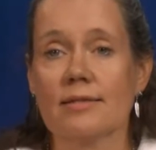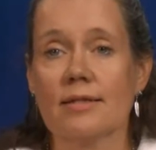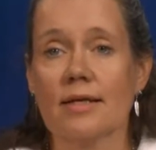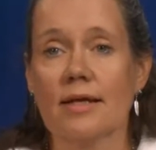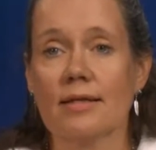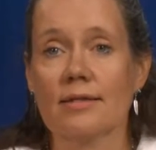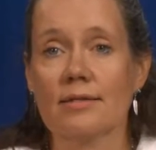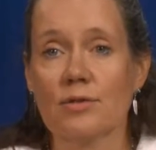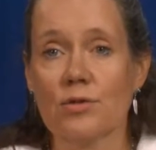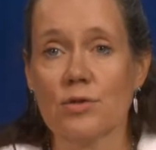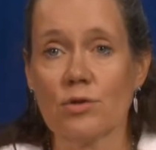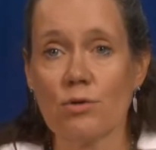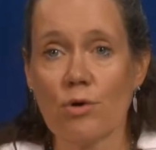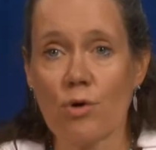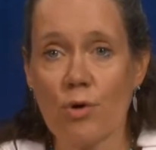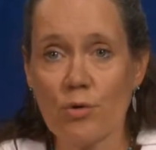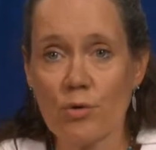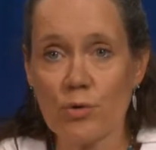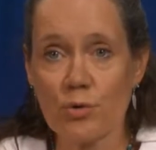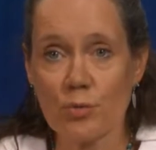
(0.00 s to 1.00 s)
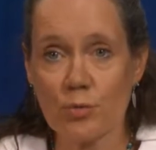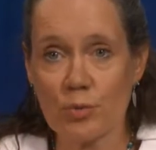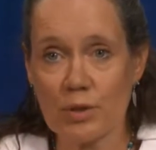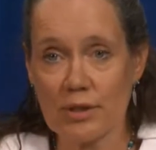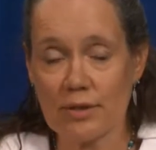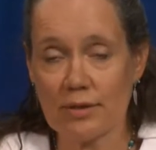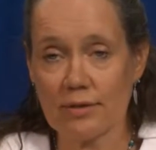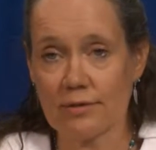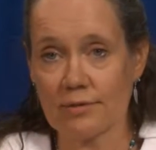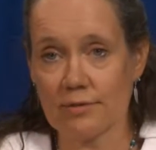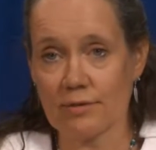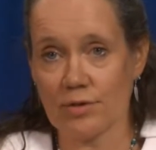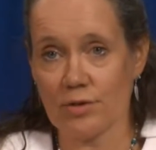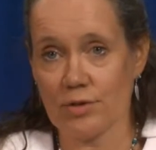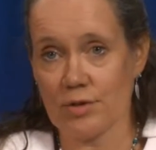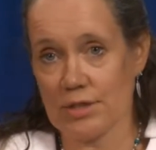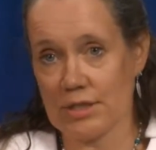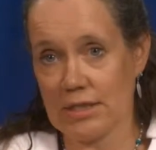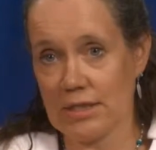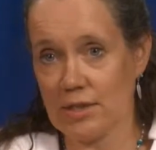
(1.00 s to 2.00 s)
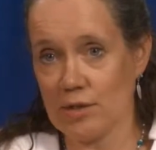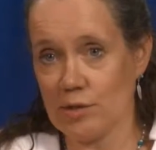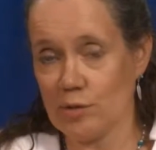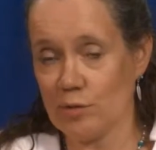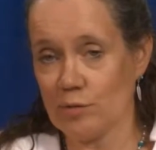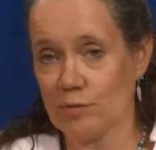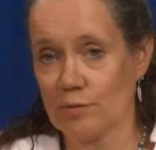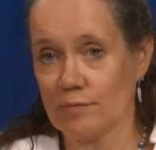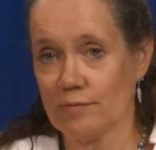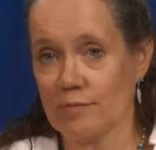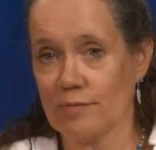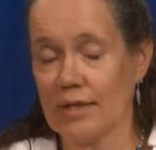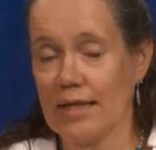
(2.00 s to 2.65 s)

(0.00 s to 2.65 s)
that the growth will continue.